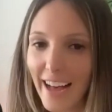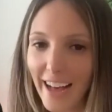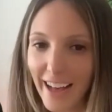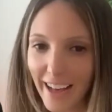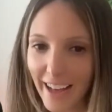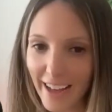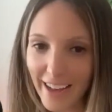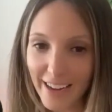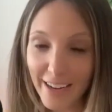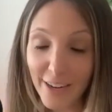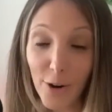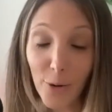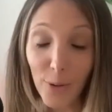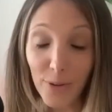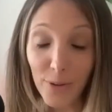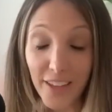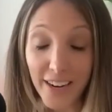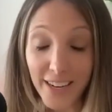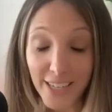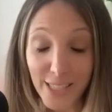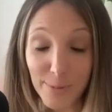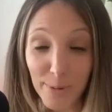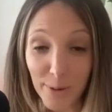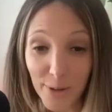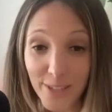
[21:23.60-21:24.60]
I know what that
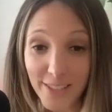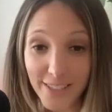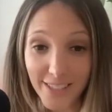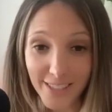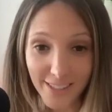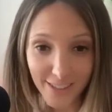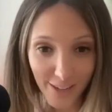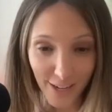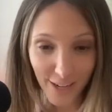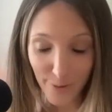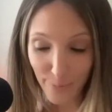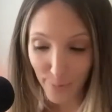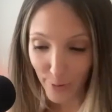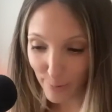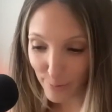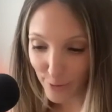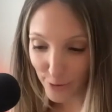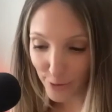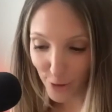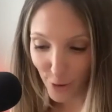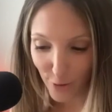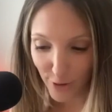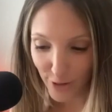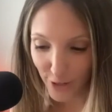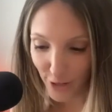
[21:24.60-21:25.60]
experience is like, but I'm
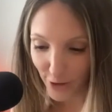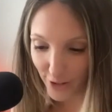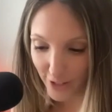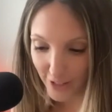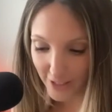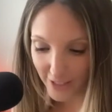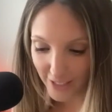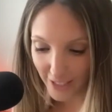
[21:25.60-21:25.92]
so curious